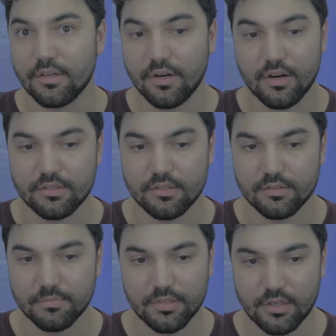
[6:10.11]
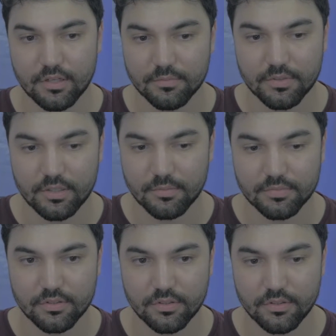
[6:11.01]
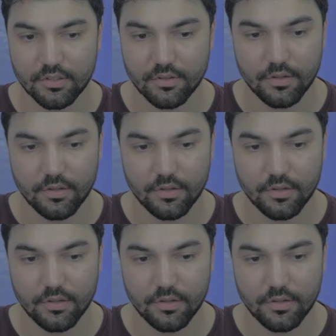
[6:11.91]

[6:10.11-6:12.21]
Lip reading: Carson isn't playing, but I'm sure you already know